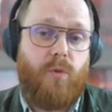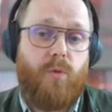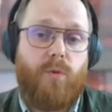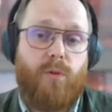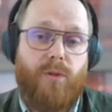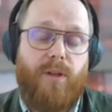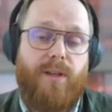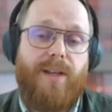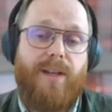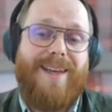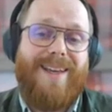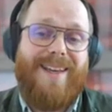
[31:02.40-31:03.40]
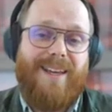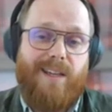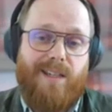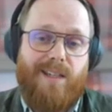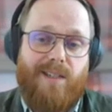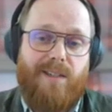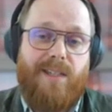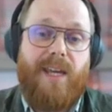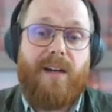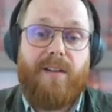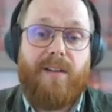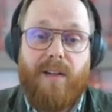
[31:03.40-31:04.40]
a school or not is the
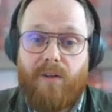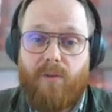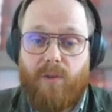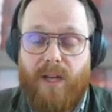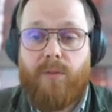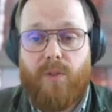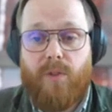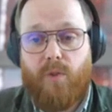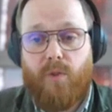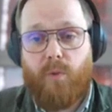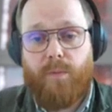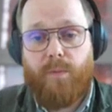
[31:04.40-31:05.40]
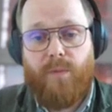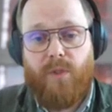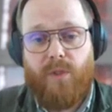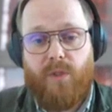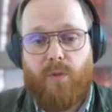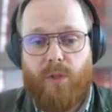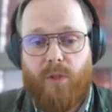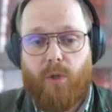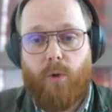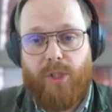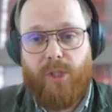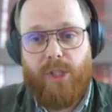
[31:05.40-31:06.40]
area around the school, so the
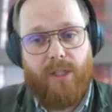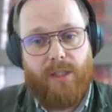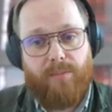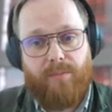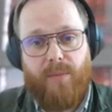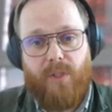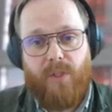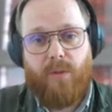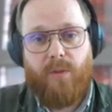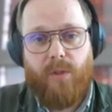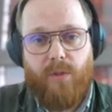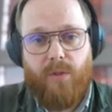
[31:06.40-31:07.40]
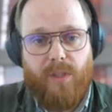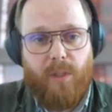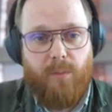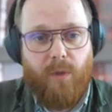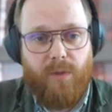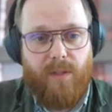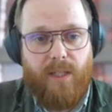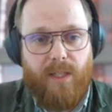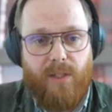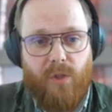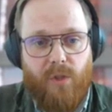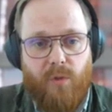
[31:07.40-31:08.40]
courtyard. So you'll see most of
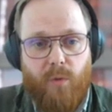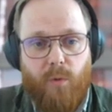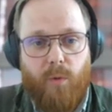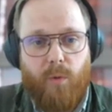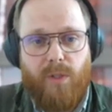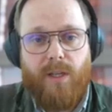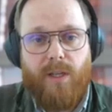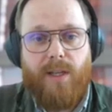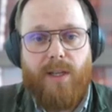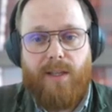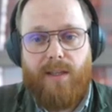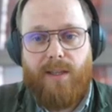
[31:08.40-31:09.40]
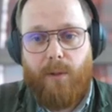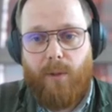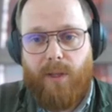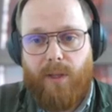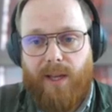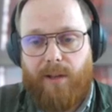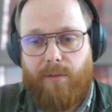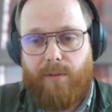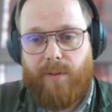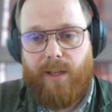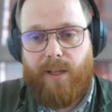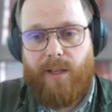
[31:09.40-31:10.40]
these schools, they will have
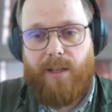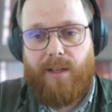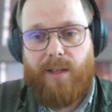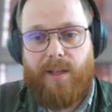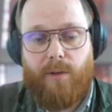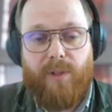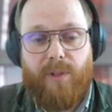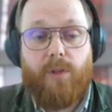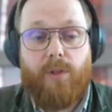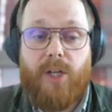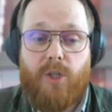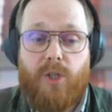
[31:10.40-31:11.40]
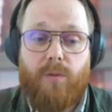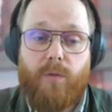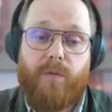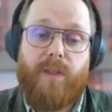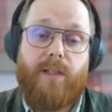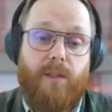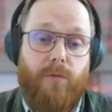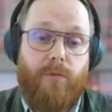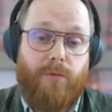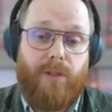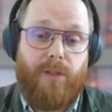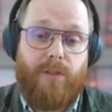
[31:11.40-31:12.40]
a recreational field in
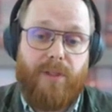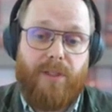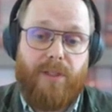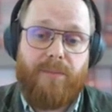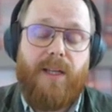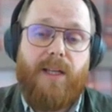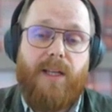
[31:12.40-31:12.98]
front of it.